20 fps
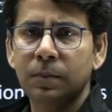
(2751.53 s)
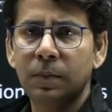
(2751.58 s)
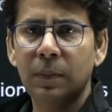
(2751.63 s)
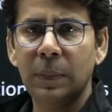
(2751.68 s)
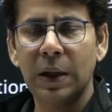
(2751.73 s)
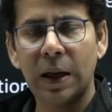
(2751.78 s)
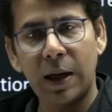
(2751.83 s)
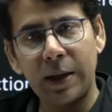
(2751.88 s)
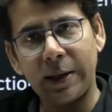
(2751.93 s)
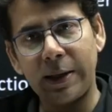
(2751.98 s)

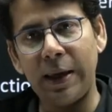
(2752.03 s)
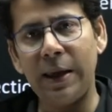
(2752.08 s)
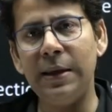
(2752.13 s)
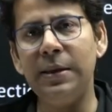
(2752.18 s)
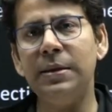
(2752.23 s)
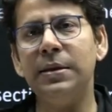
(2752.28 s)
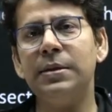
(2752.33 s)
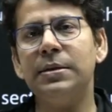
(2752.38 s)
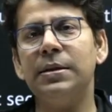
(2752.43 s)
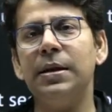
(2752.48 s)
Again,
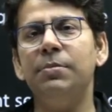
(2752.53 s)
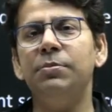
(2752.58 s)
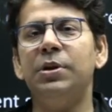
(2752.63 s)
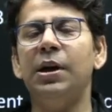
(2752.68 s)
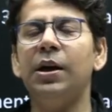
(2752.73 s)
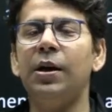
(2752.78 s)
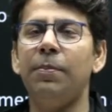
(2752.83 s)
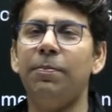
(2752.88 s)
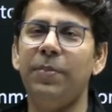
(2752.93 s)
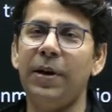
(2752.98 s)
the same thing
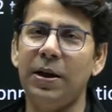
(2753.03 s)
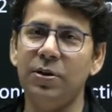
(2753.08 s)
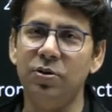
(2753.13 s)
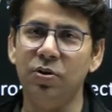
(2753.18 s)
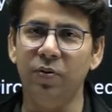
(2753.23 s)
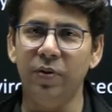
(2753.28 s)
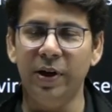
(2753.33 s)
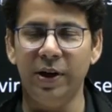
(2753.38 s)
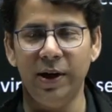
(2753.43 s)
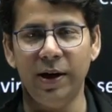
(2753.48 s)
applies
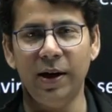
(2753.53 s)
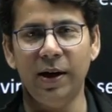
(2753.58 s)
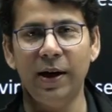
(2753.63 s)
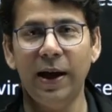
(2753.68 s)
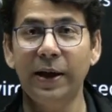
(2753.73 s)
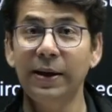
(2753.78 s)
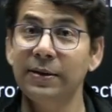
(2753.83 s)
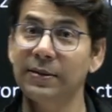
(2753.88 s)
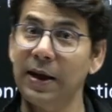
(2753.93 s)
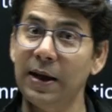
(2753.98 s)
over here,
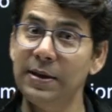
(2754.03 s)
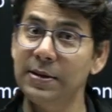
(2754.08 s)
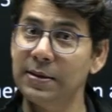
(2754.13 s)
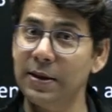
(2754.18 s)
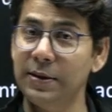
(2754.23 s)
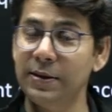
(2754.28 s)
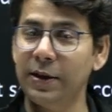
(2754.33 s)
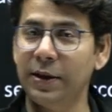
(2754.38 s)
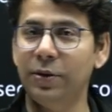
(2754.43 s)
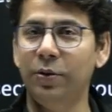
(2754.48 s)
like science
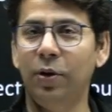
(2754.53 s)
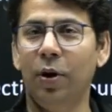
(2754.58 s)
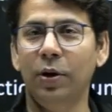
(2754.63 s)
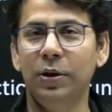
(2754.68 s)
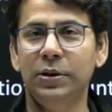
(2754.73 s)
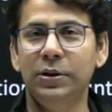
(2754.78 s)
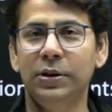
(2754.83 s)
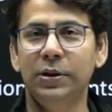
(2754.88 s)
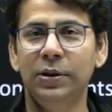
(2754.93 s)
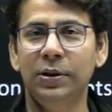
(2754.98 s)
and
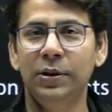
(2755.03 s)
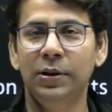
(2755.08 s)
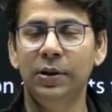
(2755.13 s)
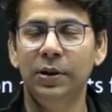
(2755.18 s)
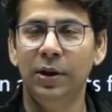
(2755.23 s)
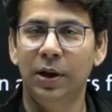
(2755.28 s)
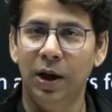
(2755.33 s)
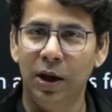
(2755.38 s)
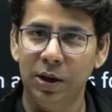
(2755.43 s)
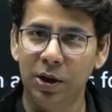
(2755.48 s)
technology.
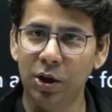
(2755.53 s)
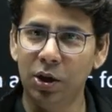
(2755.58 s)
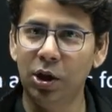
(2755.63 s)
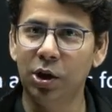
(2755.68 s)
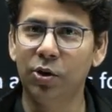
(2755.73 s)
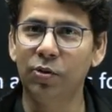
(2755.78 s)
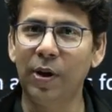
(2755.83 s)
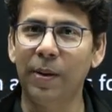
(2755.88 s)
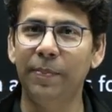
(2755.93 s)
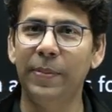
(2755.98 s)
You need
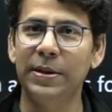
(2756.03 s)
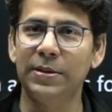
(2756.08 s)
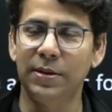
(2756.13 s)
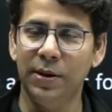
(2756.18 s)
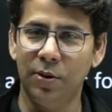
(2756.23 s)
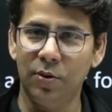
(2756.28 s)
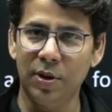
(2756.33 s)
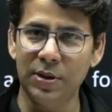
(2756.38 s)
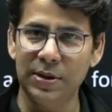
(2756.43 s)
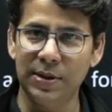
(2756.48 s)
to have basic
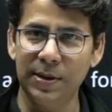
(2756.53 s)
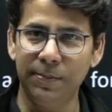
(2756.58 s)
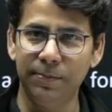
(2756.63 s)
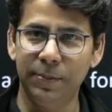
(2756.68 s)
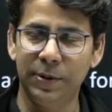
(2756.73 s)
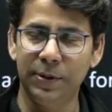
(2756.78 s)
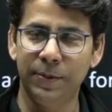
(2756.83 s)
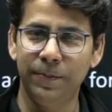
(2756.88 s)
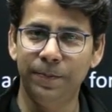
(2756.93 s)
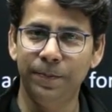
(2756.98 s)

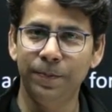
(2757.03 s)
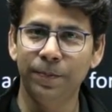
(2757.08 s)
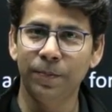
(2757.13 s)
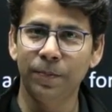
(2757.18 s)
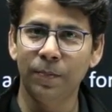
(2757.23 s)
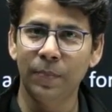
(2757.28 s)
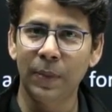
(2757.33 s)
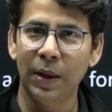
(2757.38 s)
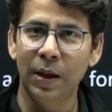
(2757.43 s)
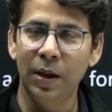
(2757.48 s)
concept.
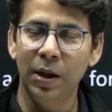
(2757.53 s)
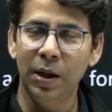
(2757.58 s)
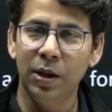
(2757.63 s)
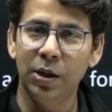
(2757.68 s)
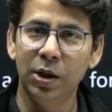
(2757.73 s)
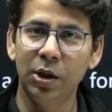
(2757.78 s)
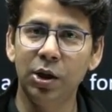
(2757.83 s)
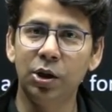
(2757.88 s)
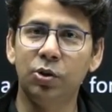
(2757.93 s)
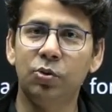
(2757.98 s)
You
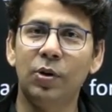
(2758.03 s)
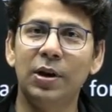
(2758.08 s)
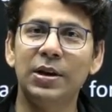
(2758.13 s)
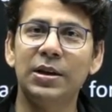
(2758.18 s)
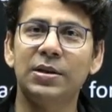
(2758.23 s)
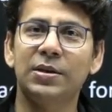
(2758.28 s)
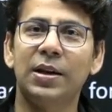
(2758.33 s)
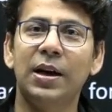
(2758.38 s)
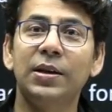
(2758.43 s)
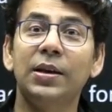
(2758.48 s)
need to
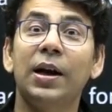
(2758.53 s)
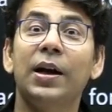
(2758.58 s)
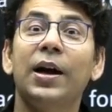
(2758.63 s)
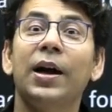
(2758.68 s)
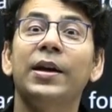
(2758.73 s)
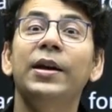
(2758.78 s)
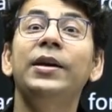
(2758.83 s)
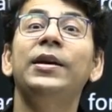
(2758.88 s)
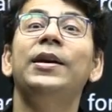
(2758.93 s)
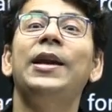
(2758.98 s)
understand the
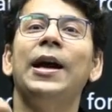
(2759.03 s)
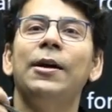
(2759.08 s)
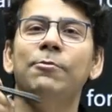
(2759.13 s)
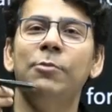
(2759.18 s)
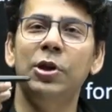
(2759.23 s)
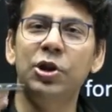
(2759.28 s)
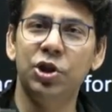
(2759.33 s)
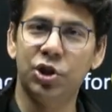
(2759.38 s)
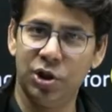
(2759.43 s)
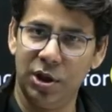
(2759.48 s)
current
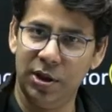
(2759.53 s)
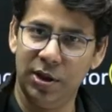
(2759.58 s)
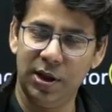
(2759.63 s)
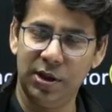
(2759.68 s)
dimension. There is